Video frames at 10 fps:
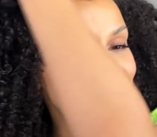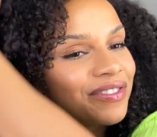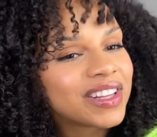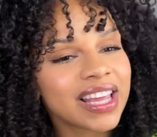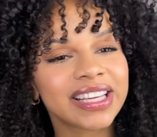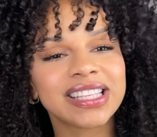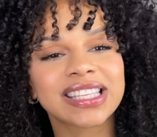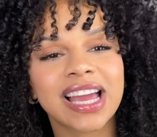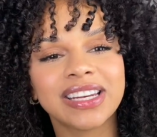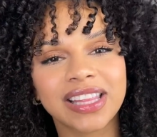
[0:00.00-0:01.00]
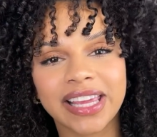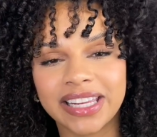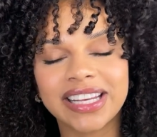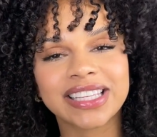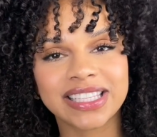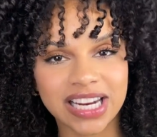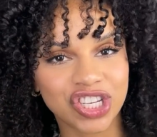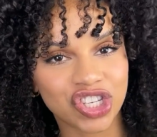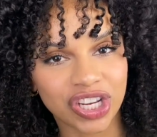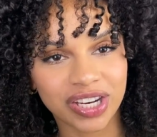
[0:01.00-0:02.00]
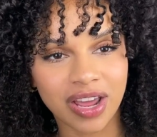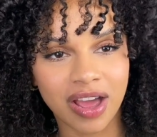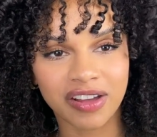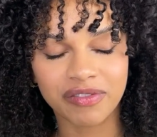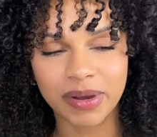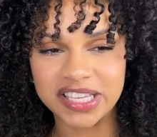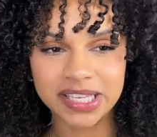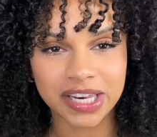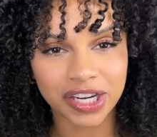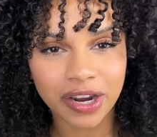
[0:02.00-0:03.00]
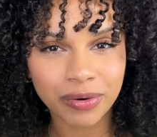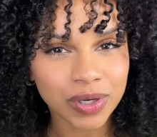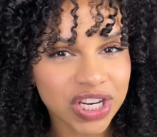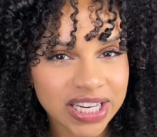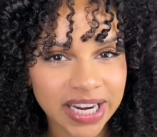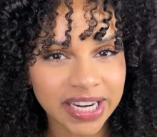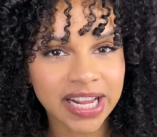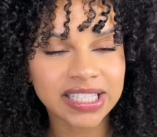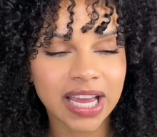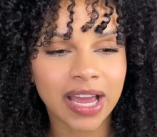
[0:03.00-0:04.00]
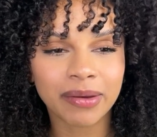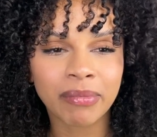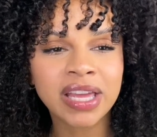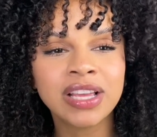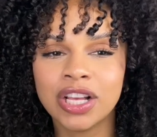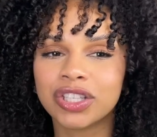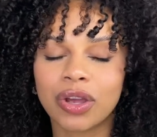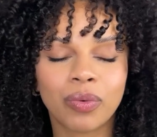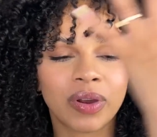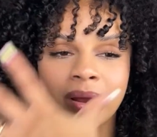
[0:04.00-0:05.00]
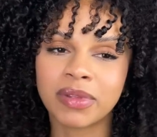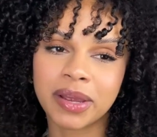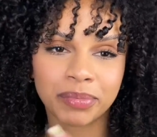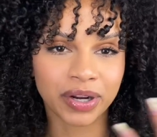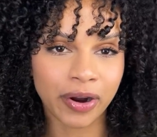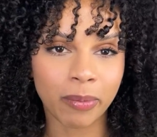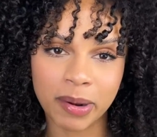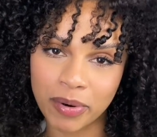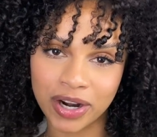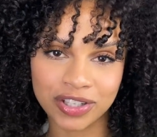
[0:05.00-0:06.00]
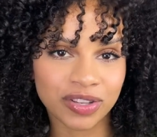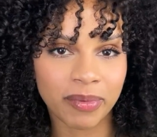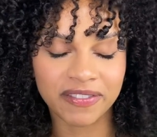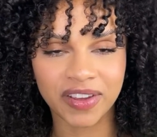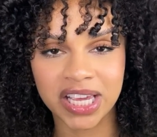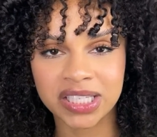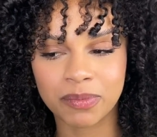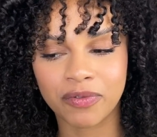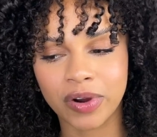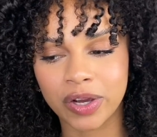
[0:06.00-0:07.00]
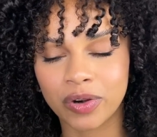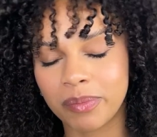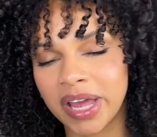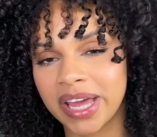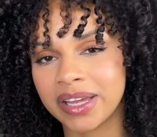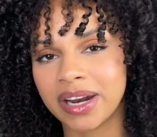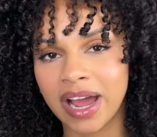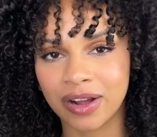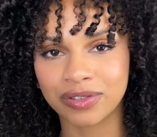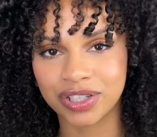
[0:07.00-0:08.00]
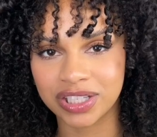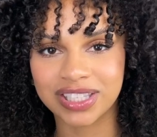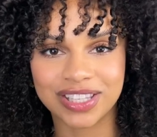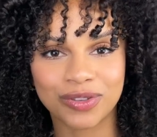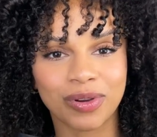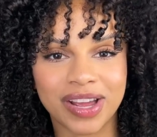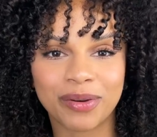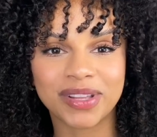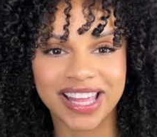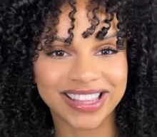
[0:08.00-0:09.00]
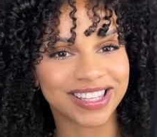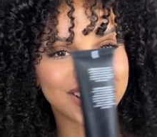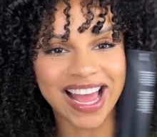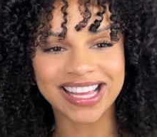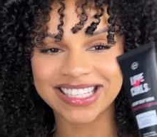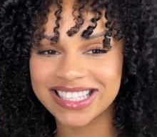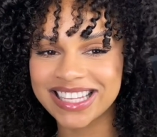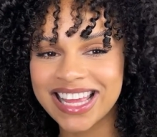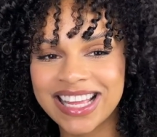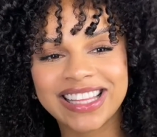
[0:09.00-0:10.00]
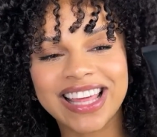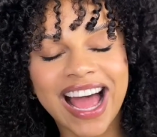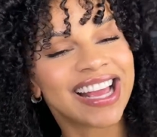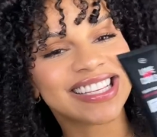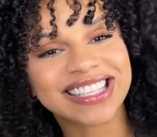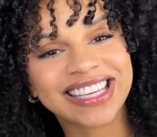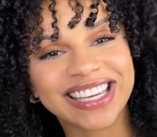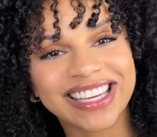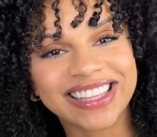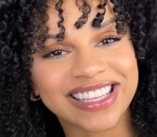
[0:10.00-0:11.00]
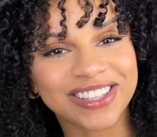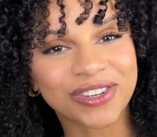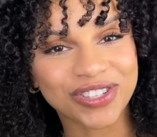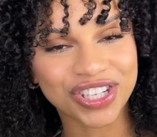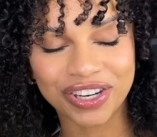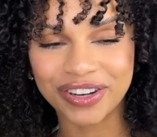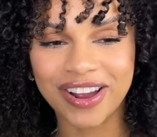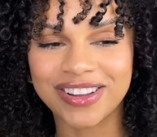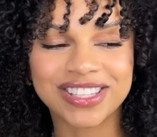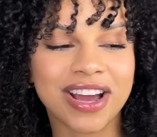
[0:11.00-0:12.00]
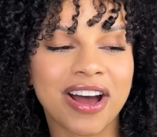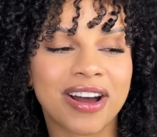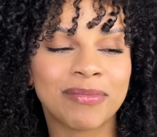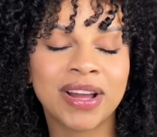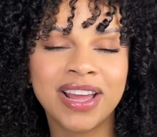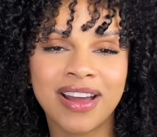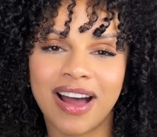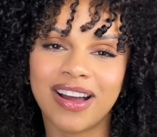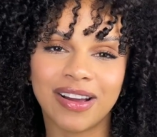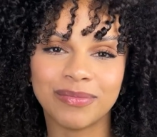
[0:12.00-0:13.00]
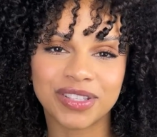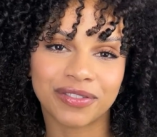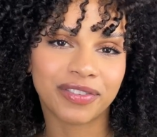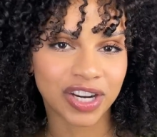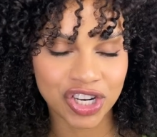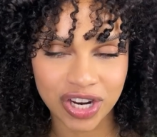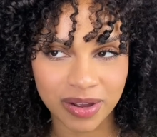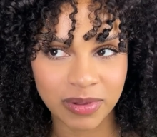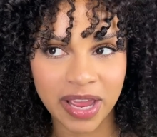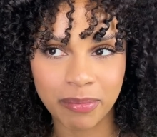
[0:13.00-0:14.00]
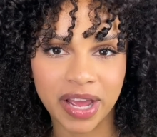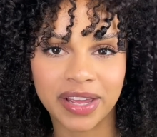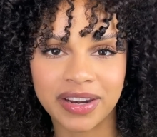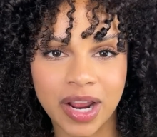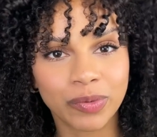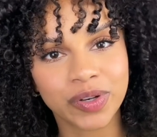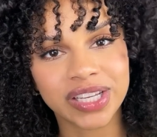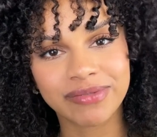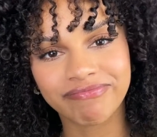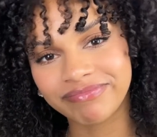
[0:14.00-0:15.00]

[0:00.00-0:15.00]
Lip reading: feel like it's kind of like an extension of my skincare routine at nighttime. So when I'm like putting all my products on my face before I go to bed, this will kind of be like the icing, the little cherry on top to finish up like my night routine.